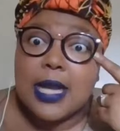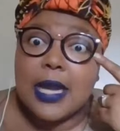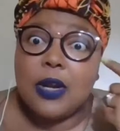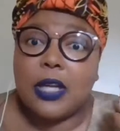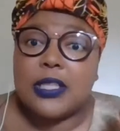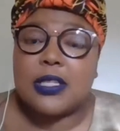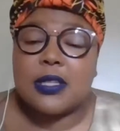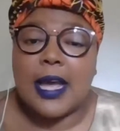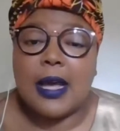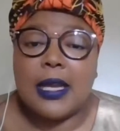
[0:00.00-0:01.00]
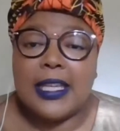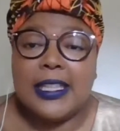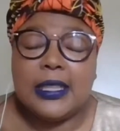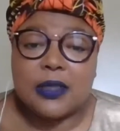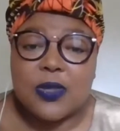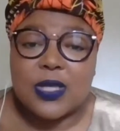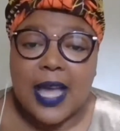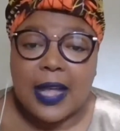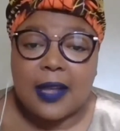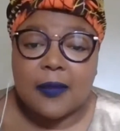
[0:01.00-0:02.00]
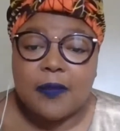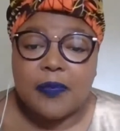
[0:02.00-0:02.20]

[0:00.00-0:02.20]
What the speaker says: And not legal to sell.